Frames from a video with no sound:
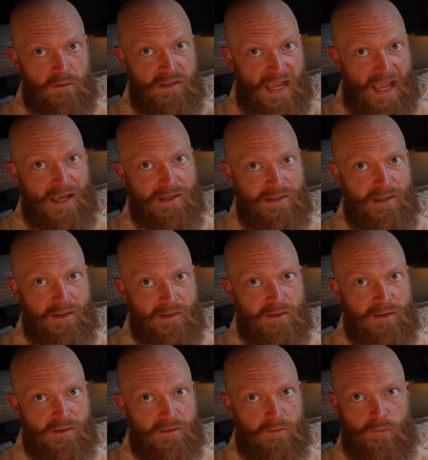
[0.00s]

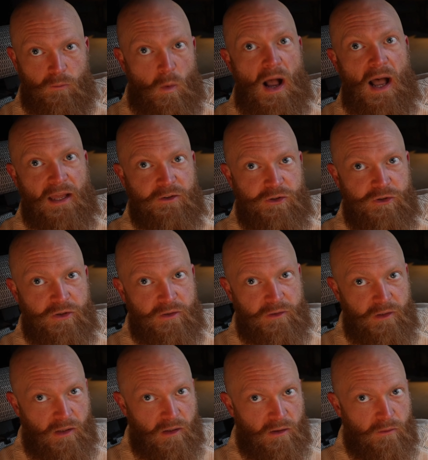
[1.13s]
Tactics watch.
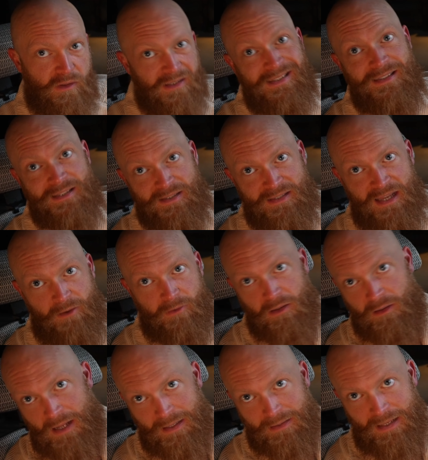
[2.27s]
This is the 7,
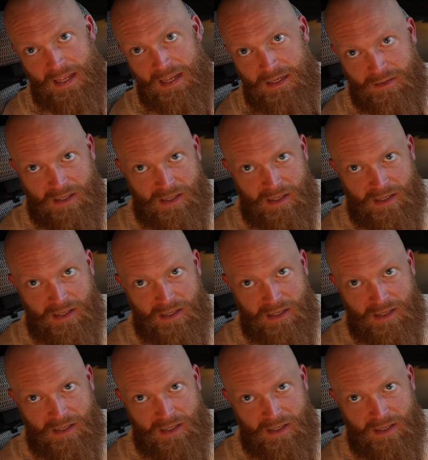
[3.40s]
not the 8.